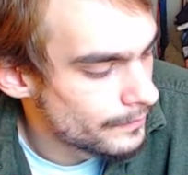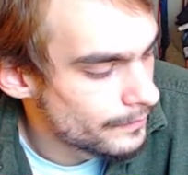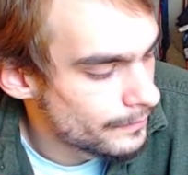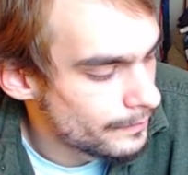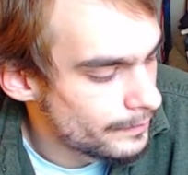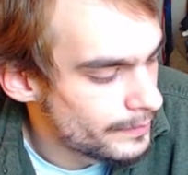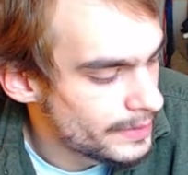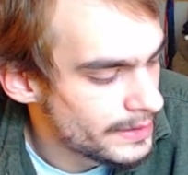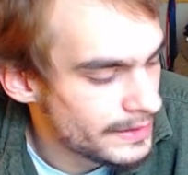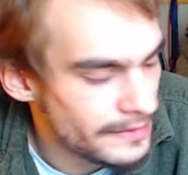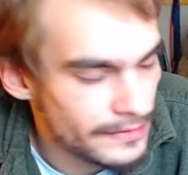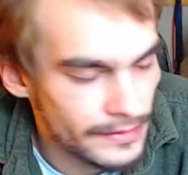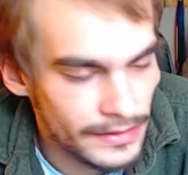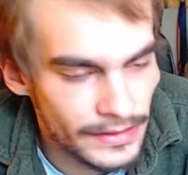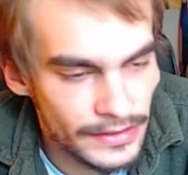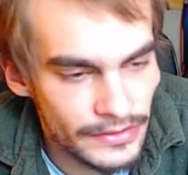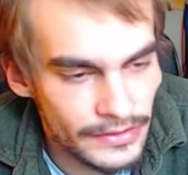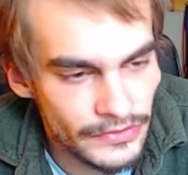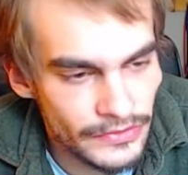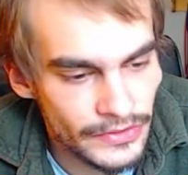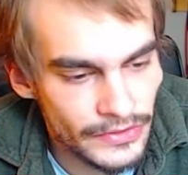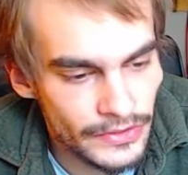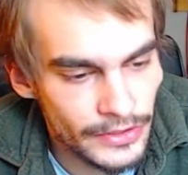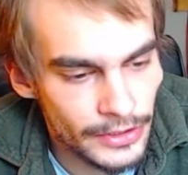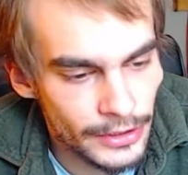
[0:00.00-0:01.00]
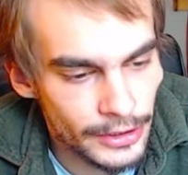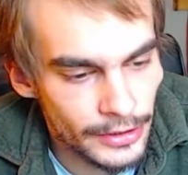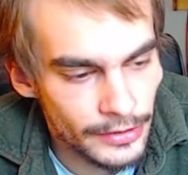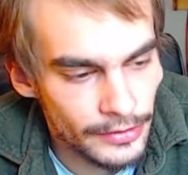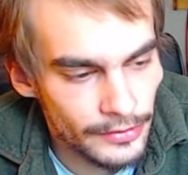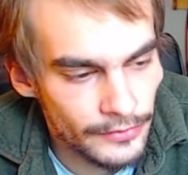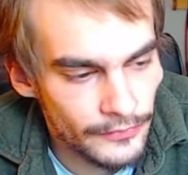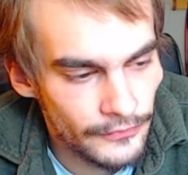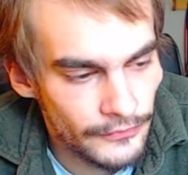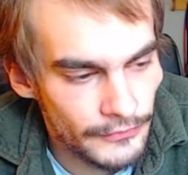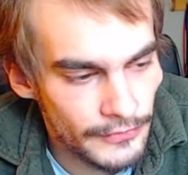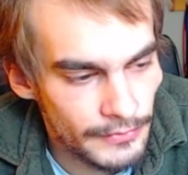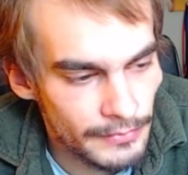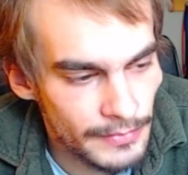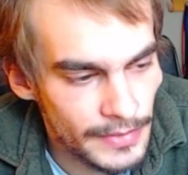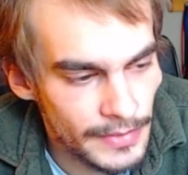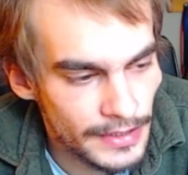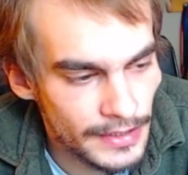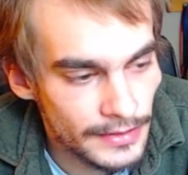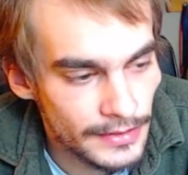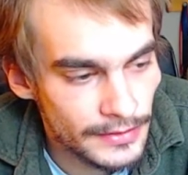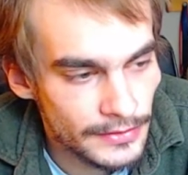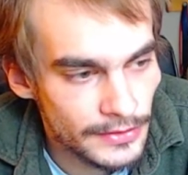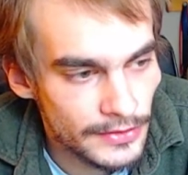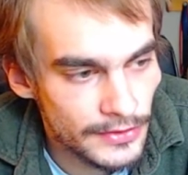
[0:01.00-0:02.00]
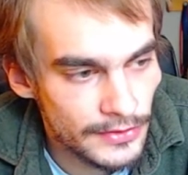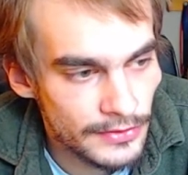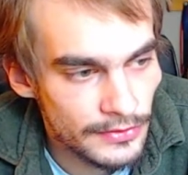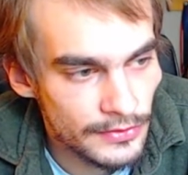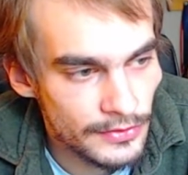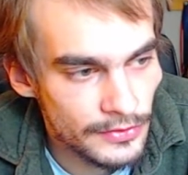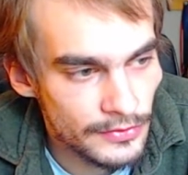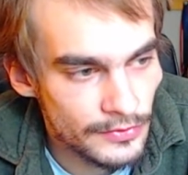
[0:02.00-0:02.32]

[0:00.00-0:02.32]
be easier for me to